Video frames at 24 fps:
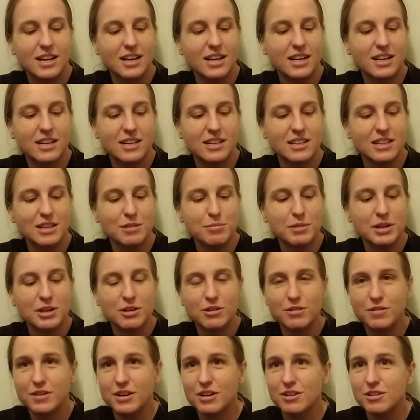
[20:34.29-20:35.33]
Let me know
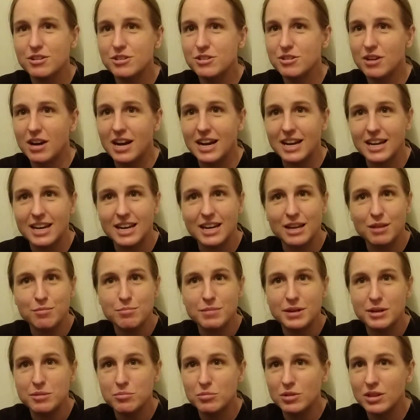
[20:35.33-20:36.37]
if you're trying any
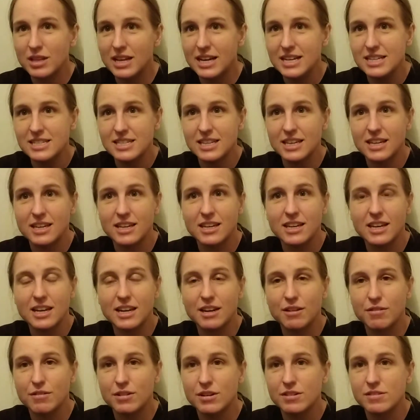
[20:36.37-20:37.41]
minimalizing,
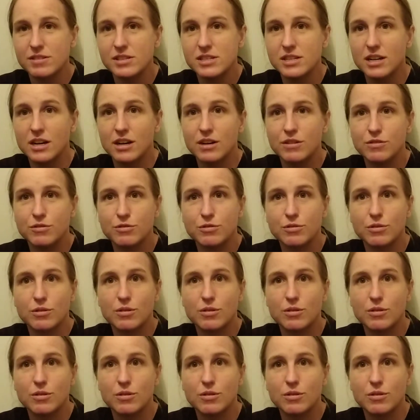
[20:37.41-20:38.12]
getting rid of stuff,